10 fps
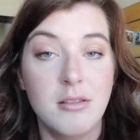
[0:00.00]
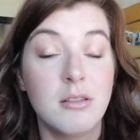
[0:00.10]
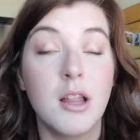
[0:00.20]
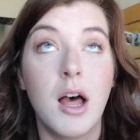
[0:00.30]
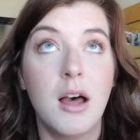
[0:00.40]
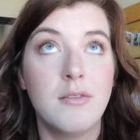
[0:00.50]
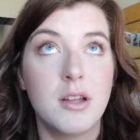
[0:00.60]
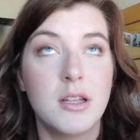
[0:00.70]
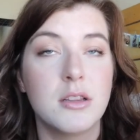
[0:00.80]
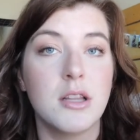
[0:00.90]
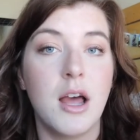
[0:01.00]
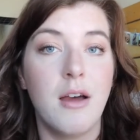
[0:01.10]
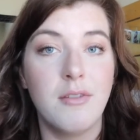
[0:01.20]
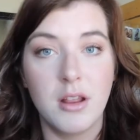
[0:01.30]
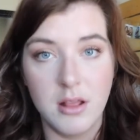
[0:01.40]
love
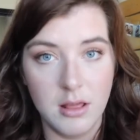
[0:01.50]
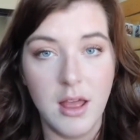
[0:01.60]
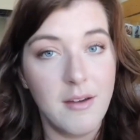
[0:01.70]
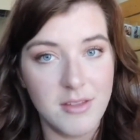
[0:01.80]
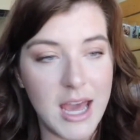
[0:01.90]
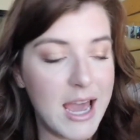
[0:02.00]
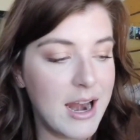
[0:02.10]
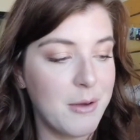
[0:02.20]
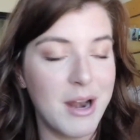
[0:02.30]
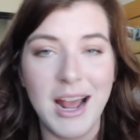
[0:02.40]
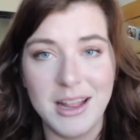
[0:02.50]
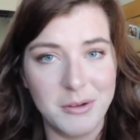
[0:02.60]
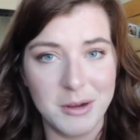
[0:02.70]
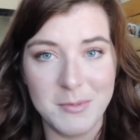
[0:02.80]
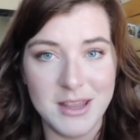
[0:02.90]
that. I would highly
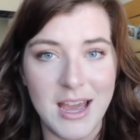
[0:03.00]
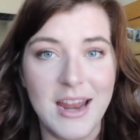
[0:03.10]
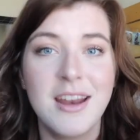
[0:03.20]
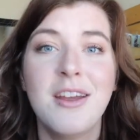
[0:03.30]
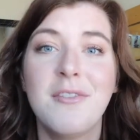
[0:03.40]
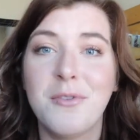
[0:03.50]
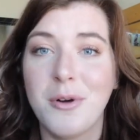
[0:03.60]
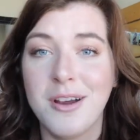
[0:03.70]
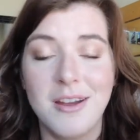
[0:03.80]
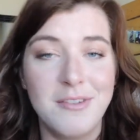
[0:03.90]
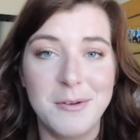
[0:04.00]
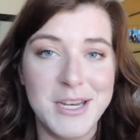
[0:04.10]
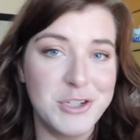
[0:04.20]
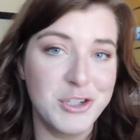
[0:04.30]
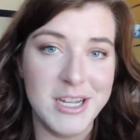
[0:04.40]
recommend that for a
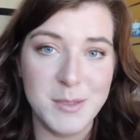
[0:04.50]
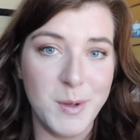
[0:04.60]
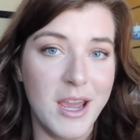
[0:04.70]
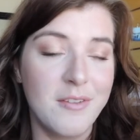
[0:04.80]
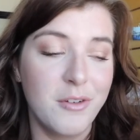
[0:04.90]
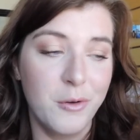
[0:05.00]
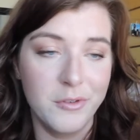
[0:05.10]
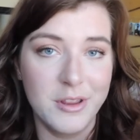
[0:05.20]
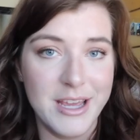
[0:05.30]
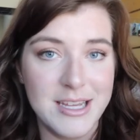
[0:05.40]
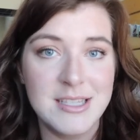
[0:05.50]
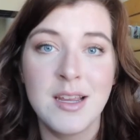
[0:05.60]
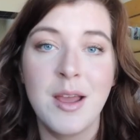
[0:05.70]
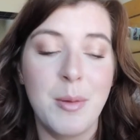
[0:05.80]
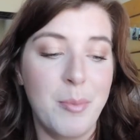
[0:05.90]
foundation SPF over this,
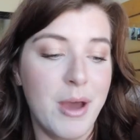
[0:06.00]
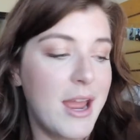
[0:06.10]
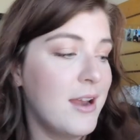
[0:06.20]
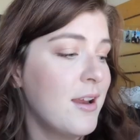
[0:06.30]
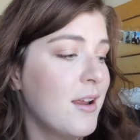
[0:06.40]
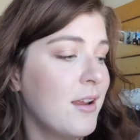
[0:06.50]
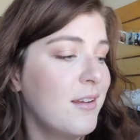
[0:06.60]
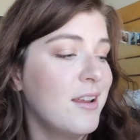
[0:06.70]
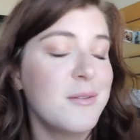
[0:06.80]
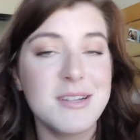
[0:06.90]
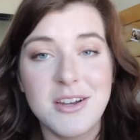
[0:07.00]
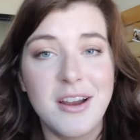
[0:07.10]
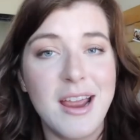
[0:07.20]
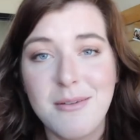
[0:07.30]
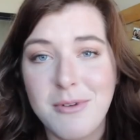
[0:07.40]
but it was
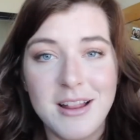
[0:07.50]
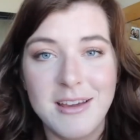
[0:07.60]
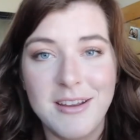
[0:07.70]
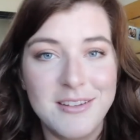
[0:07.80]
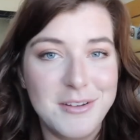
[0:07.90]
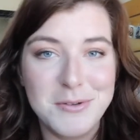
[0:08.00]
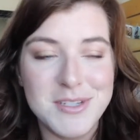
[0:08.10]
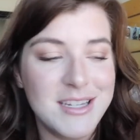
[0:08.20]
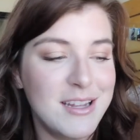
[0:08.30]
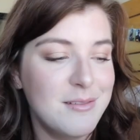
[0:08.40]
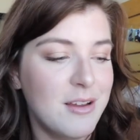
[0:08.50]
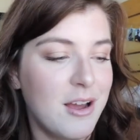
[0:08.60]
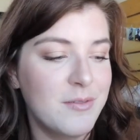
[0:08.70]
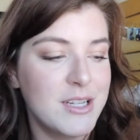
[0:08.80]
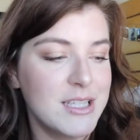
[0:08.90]
alright while I used it.
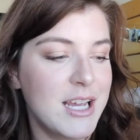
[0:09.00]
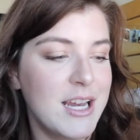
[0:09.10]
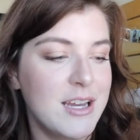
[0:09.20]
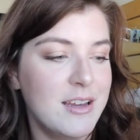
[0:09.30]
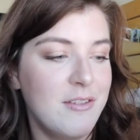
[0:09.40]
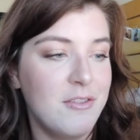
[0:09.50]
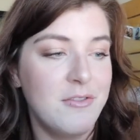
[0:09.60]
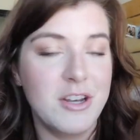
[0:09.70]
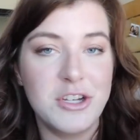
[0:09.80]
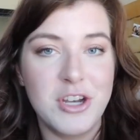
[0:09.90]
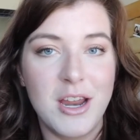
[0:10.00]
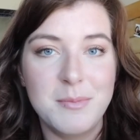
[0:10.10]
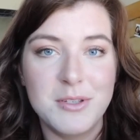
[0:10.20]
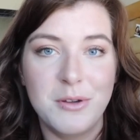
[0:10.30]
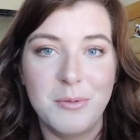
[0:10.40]
Obviously, I didn't even finish it
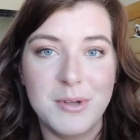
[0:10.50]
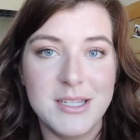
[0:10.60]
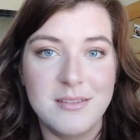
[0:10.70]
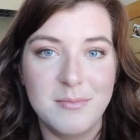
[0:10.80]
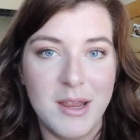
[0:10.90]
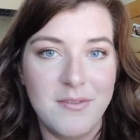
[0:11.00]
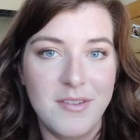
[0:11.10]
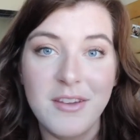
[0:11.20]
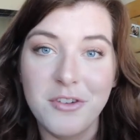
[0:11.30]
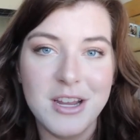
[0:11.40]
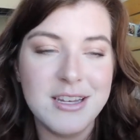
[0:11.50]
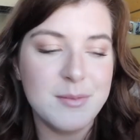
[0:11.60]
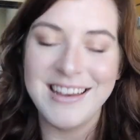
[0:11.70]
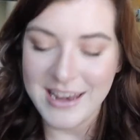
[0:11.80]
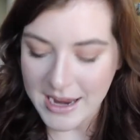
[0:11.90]
up, so it wasn't my
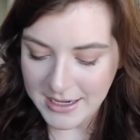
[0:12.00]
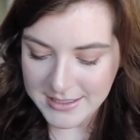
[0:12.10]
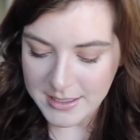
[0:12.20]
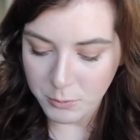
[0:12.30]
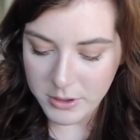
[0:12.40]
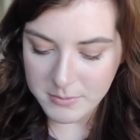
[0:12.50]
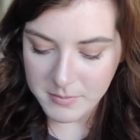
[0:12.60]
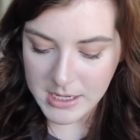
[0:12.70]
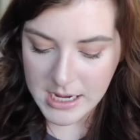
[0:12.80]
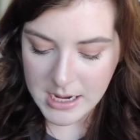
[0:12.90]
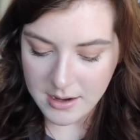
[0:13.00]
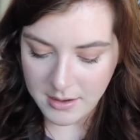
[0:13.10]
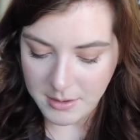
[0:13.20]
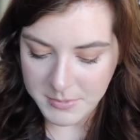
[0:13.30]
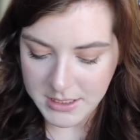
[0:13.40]
favorite. Next, it wouldn't be
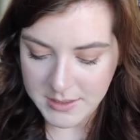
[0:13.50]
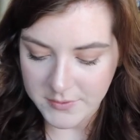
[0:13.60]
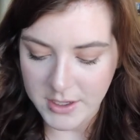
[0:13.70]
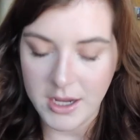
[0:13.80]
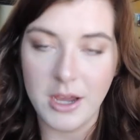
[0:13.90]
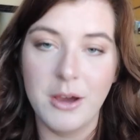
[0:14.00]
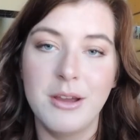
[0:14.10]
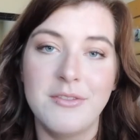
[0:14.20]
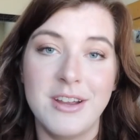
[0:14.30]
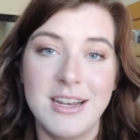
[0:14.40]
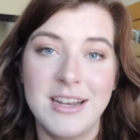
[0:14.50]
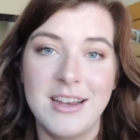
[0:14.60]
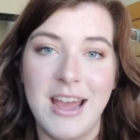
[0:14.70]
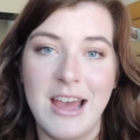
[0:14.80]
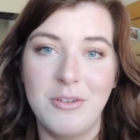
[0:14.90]
an Empties video if I
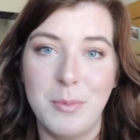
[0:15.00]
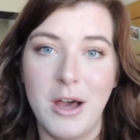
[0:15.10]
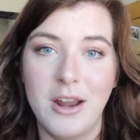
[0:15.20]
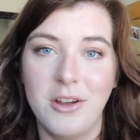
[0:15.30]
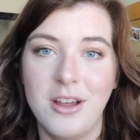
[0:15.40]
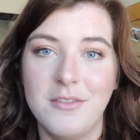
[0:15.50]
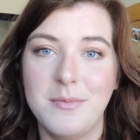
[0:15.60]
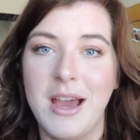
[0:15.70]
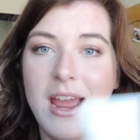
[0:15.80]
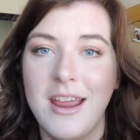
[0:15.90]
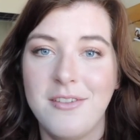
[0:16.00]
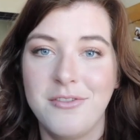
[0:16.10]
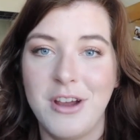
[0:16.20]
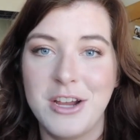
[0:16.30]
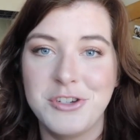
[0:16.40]
didn't have a bottle of my
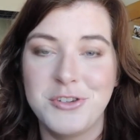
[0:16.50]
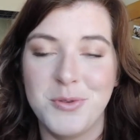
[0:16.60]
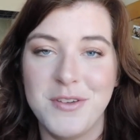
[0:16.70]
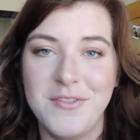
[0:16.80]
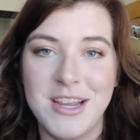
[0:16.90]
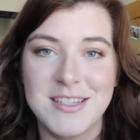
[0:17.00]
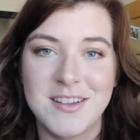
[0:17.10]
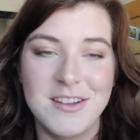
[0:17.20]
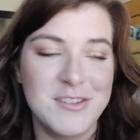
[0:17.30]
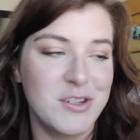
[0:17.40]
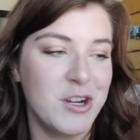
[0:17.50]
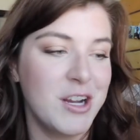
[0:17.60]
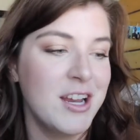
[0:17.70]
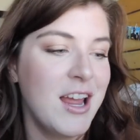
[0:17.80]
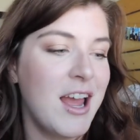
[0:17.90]
Fresh Soy Face
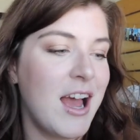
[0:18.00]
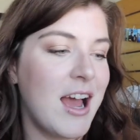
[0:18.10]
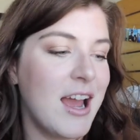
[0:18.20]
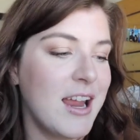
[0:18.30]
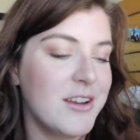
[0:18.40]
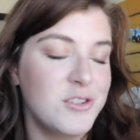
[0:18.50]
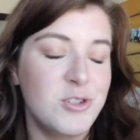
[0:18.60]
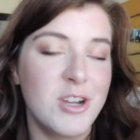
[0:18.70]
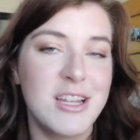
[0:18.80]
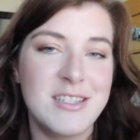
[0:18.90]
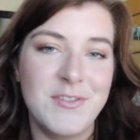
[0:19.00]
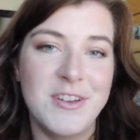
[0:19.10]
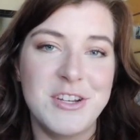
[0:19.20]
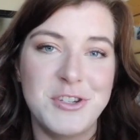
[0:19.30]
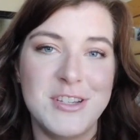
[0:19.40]
Cleanser. I just
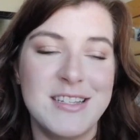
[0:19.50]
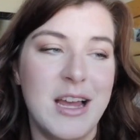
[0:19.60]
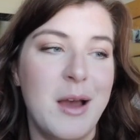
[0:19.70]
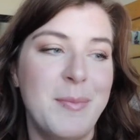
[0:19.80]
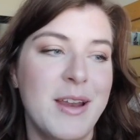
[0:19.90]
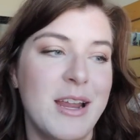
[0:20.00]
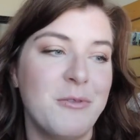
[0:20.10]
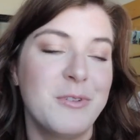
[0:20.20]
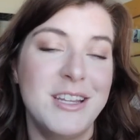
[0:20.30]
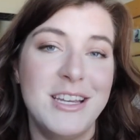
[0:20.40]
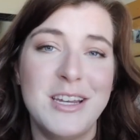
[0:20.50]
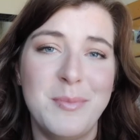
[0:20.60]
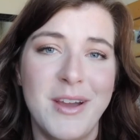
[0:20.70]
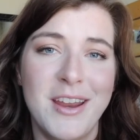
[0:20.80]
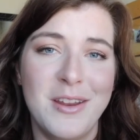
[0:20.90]
finished this up and I really need to
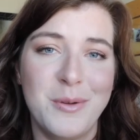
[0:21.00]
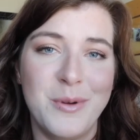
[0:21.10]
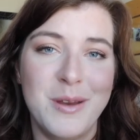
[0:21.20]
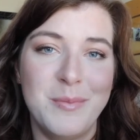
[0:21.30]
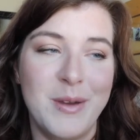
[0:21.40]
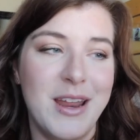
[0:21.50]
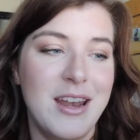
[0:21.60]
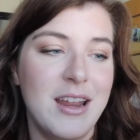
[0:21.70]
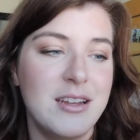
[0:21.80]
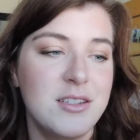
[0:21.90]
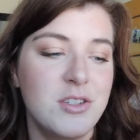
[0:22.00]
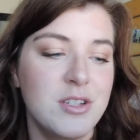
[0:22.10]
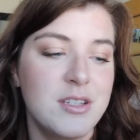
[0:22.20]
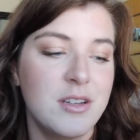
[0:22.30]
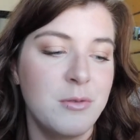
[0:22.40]
buy another one, but it's
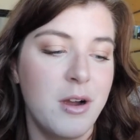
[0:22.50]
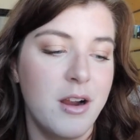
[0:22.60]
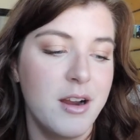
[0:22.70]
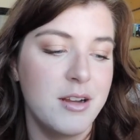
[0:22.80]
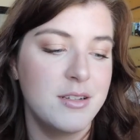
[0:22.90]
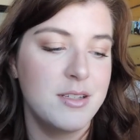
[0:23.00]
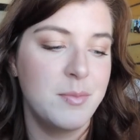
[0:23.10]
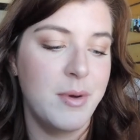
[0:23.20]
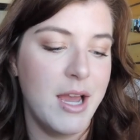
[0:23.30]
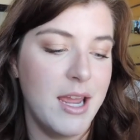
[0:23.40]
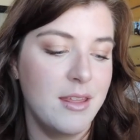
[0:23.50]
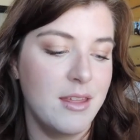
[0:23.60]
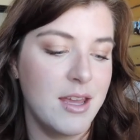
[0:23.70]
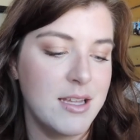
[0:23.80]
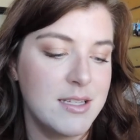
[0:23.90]
just so hard to buy
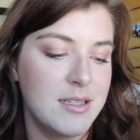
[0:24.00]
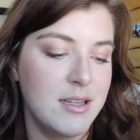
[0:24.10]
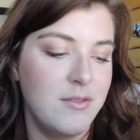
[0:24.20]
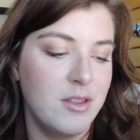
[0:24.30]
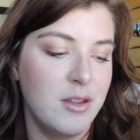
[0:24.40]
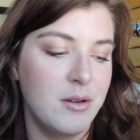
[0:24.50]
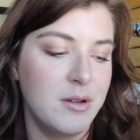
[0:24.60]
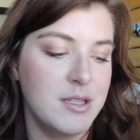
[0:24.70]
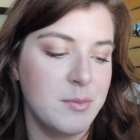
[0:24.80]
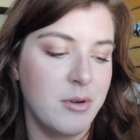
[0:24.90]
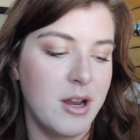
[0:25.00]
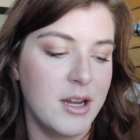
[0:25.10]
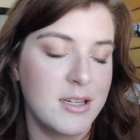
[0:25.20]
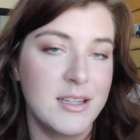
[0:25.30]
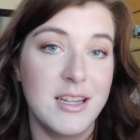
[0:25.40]
this, even though it's a
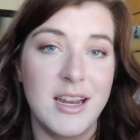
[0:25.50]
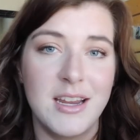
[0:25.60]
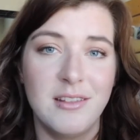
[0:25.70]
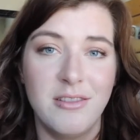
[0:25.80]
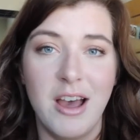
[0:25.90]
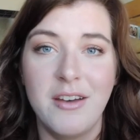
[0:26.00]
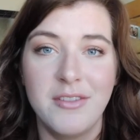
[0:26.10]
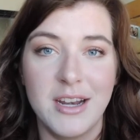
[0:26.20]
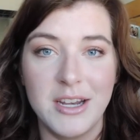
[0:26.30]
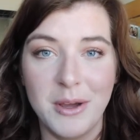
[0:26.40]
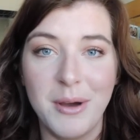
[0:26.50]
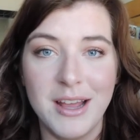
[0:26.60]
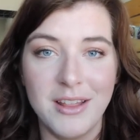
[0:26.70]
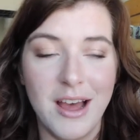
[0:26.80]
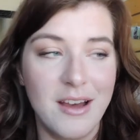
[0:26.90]
product that I love and I know
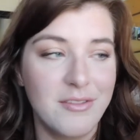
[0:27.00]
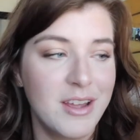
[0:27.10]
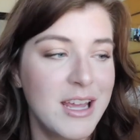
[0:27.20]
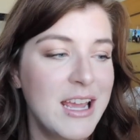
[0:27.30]
I love.